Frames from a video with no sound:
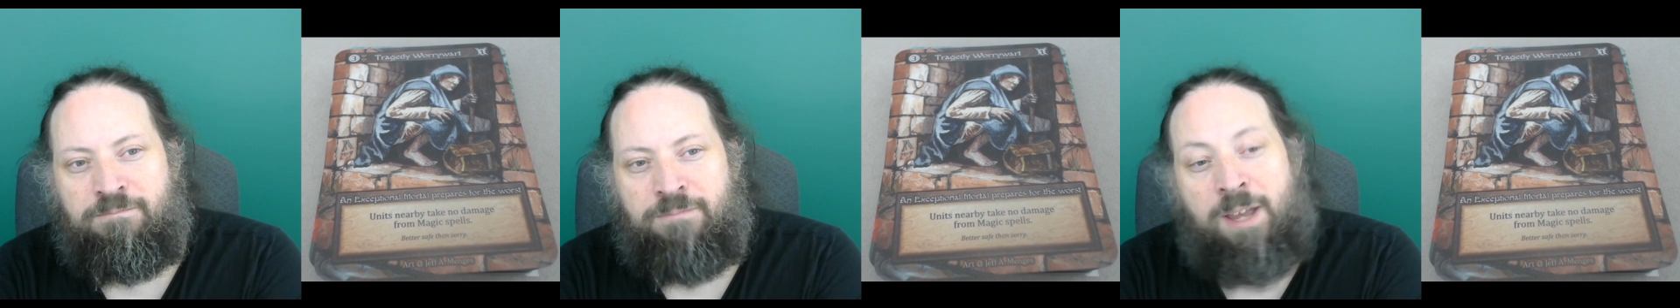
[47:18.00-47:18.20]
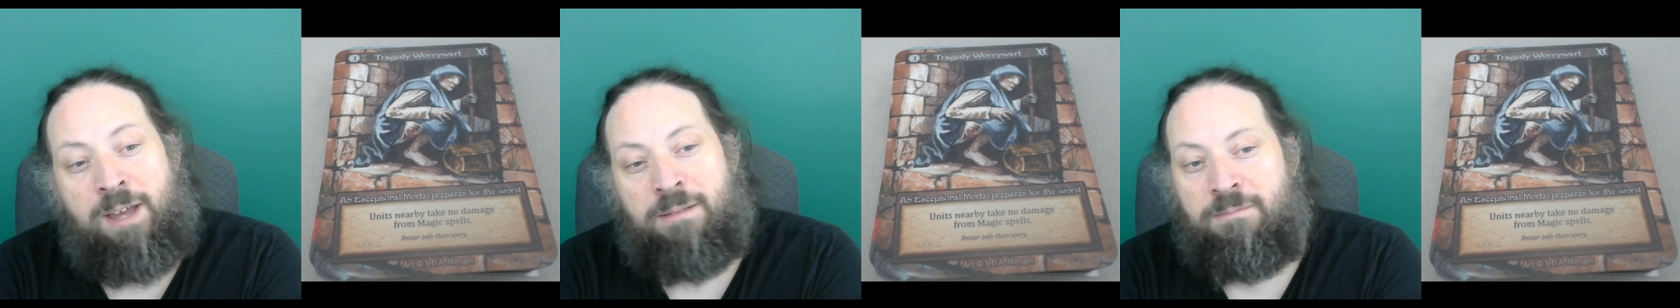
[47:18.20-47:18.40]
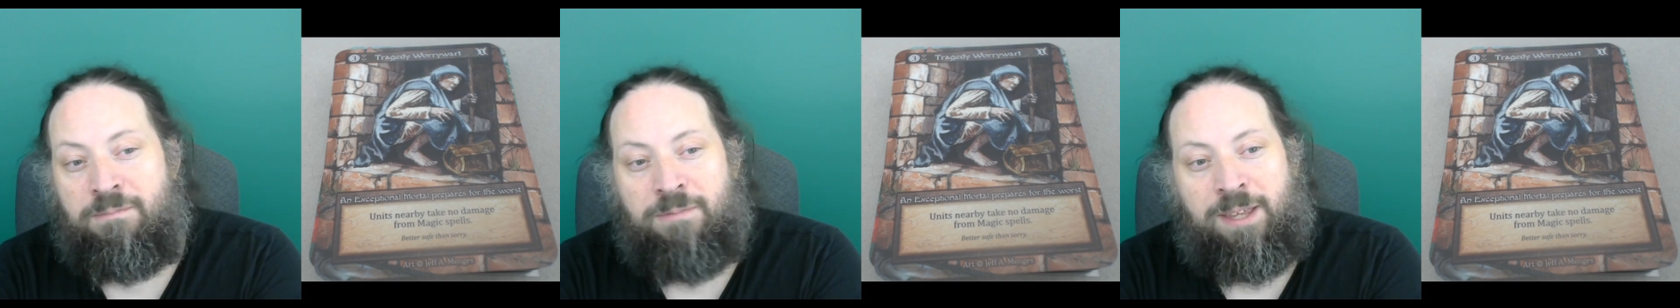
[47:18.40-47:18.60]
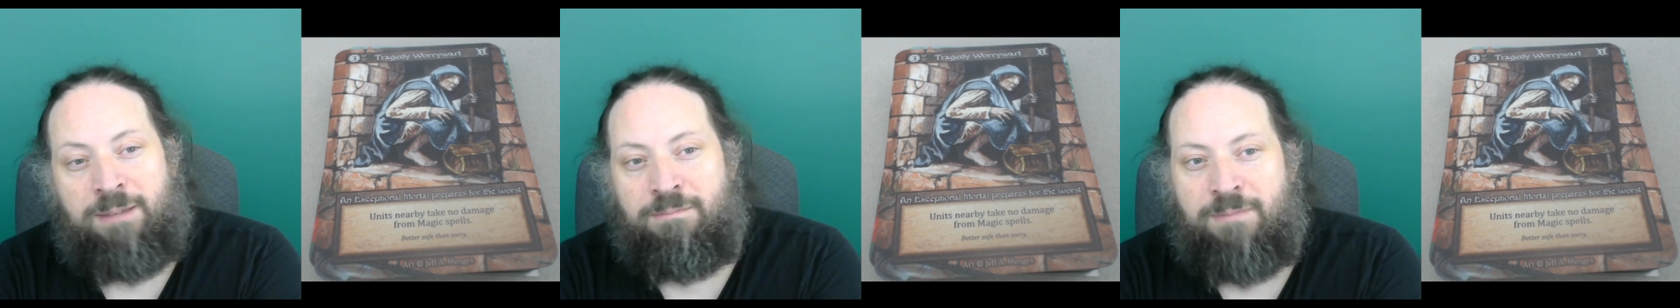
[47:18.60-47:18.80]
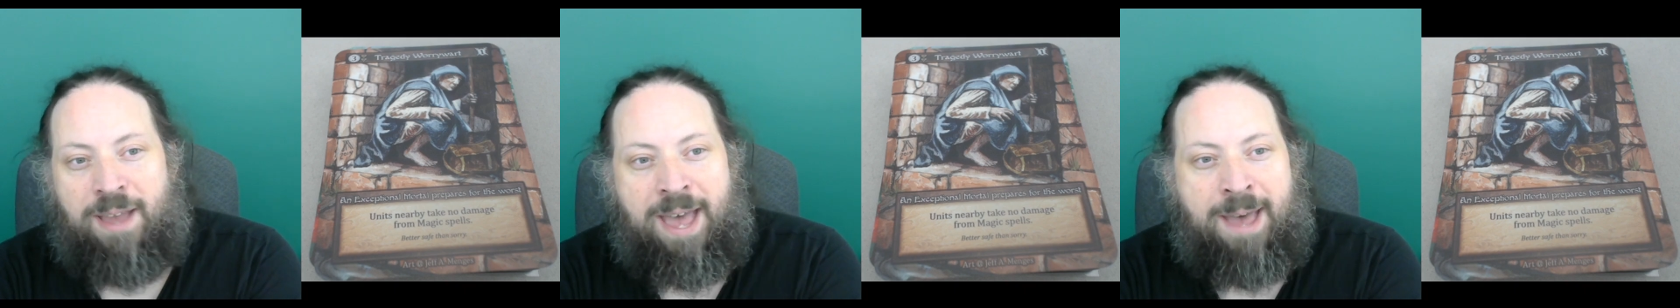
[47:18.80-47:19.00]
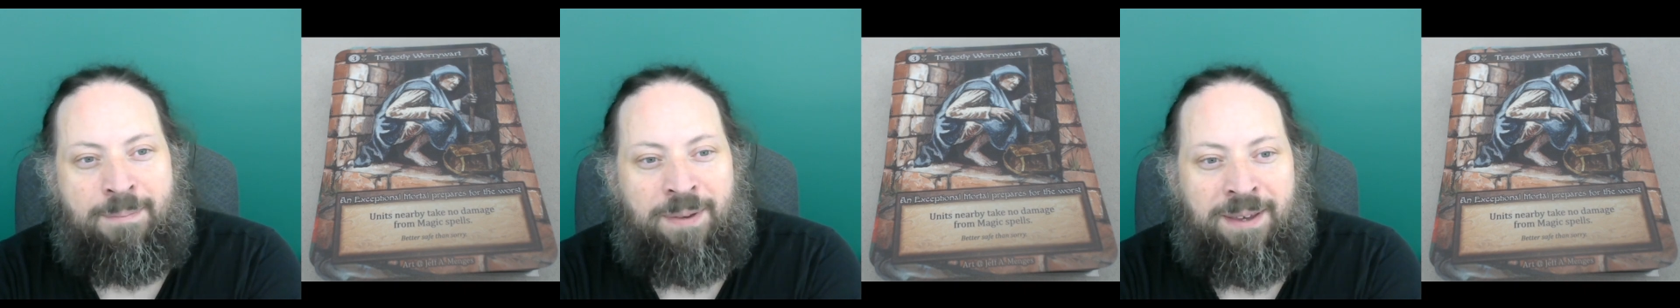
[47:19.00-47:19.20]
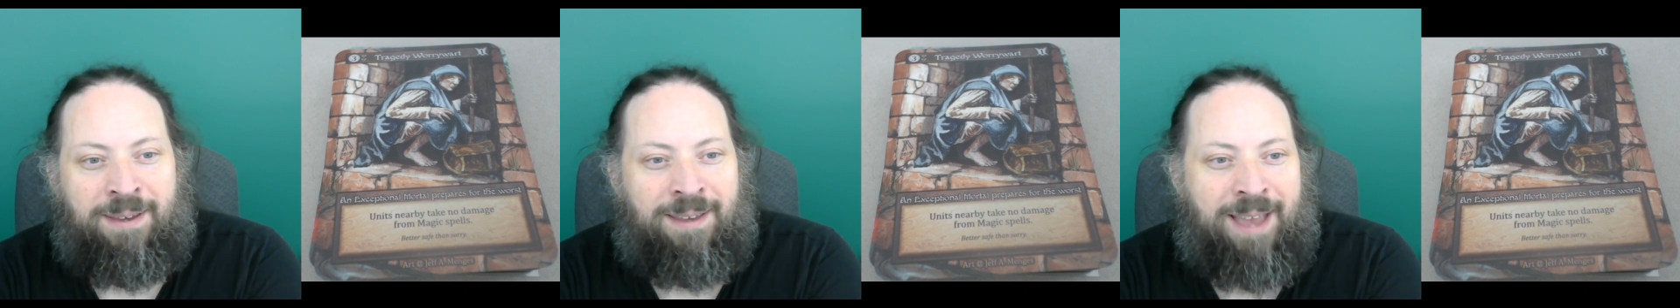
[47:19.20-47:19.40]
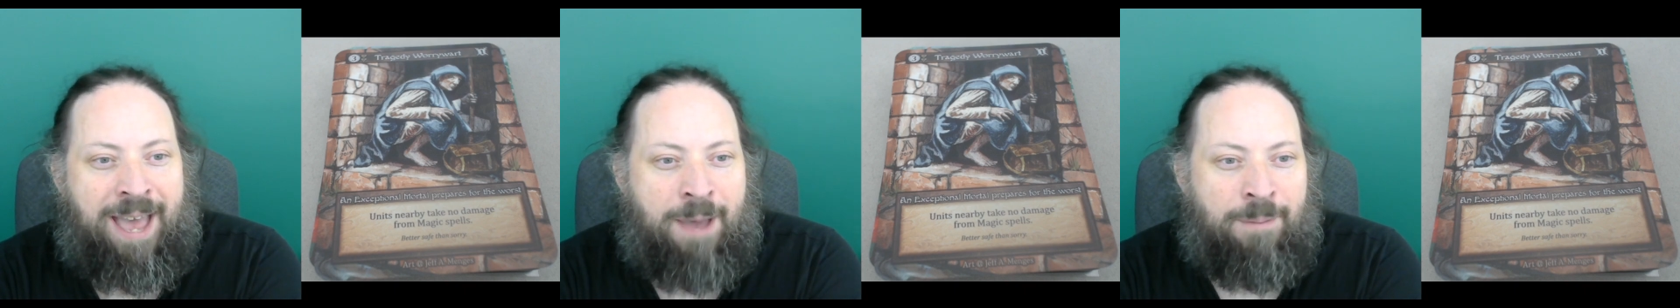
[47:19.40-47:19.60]
yeah, like
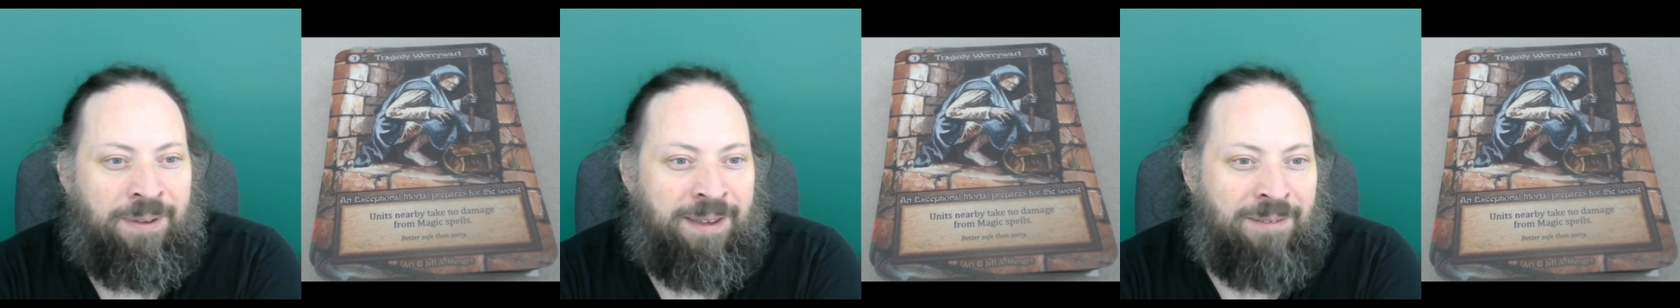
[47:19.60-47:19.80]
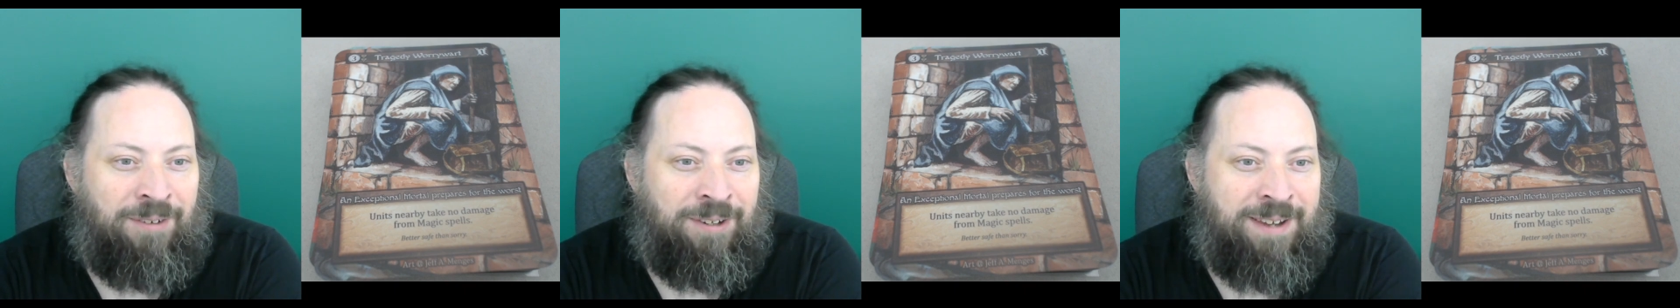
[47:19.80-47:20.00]
happy happy every